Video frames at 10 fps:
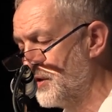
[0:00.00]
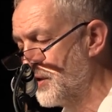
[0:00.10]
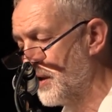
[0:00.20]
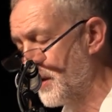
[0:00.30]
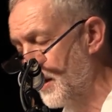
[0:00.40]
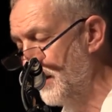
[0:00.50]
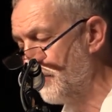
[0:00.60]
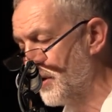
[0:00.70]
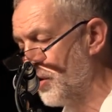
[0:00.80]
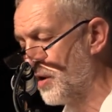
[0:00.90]
cleaner
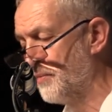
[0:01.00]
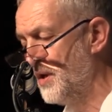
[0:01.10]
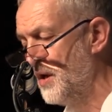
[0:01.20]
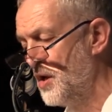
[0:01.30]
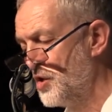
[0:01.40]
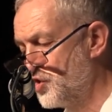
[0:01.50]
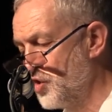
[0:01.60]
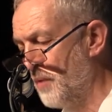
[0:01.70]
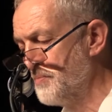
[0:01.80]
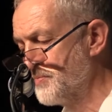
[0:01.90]
economy,
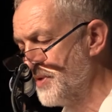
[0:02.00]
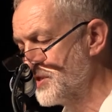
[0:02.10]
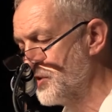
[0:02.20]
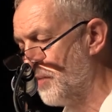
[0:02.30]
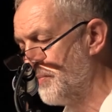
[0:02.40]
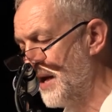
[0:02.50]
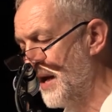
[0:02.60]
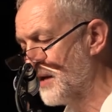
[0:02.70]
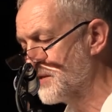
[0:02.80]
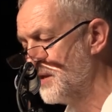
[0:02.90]
jobs must not be
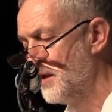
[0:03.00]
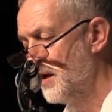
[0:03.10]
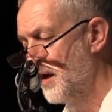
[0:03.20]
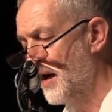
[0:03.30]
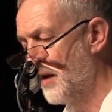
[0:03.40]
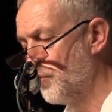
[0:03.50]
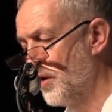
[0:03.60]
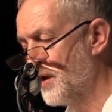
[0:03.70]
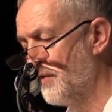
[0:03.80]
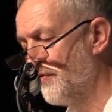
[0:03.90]
axed, and
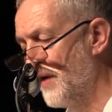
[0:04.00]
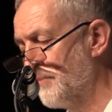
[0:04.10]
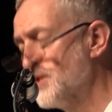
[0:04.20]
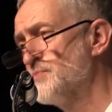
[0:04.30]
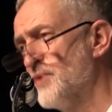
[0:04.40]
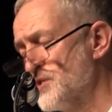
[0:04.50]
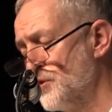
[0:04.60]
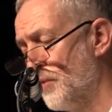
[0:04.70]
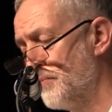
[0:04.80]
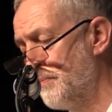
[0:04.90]
working families must
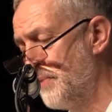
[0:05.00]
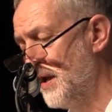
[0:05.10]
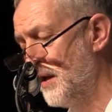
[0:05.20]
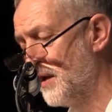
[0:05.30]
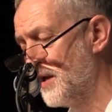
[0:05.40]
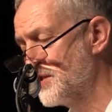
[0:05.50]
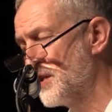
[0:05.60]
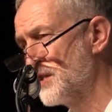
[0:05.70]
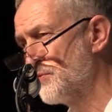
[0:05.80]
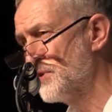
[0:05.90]
not be penalised
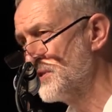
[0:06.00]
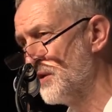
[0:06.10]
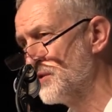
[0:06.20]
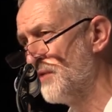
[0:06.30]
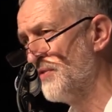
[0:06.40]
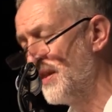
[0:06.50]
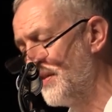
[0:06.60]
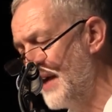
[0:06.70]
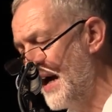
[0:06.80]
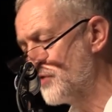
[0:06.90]
as a result of it.
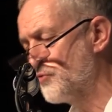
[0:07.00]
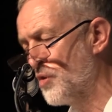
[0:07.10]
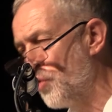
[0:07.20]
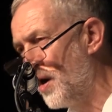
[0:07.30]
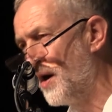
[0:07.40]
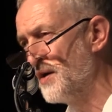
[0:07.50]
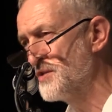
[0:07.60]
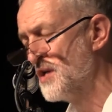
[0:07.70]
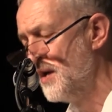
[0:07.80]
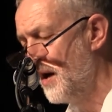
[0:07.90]
That
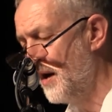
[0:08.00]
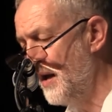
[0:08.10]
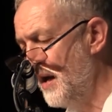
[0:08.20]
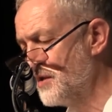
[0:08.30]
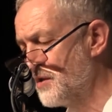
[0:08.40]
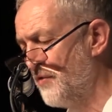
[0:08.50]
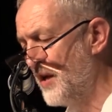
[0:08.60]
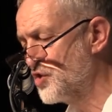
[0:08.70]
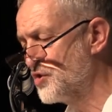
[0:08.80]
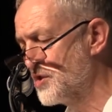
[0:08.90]
requires an
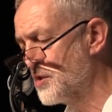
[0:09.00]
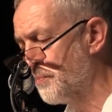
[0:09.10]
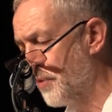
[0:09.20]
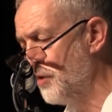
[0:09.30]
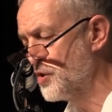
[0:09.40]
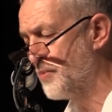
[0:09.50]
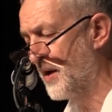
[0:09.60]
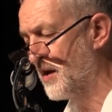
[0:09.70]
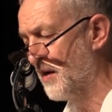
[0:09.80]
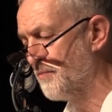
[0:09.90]
interventionist approach
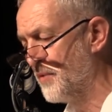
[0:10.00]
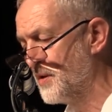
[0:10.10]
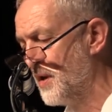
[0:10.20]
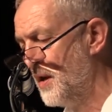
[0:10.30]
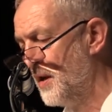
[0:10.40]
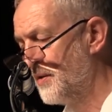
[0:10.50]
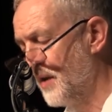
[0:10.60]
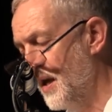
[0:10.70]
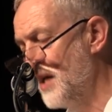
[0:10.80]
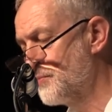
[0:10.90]
by government
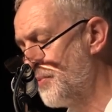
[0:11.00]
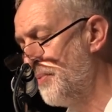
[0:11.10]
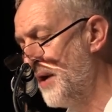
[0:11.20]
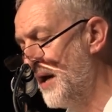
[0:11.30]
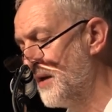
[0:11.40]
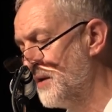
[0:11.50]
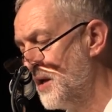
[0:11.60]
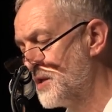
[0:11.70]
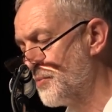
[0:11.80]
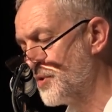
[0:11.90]
that is prepared
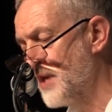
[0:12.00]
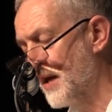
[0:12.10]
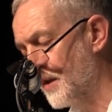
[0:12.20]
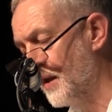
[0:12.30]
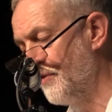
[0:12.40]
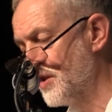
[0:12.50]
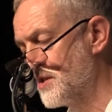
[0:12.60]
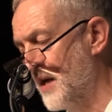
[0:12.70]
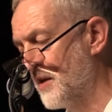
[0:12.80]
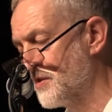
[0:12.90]
to protect the living
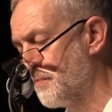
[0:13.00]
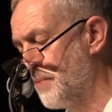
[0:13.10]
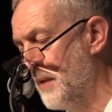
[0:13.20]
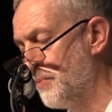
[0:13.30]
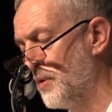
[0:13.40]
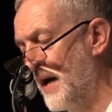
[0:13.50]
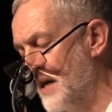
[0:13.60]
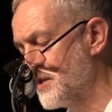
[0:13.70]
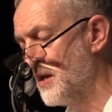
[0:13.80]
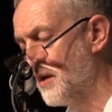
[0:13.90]
standards of people
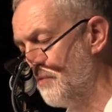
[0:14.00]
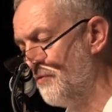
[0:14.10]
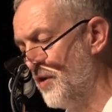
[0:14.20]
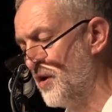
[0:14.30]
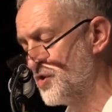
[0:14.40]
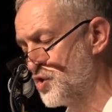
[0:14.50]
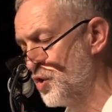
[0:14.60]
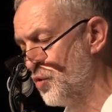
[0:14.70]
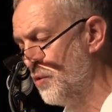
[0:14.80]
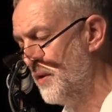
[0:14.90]
as they convert
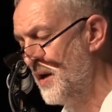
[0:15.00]
to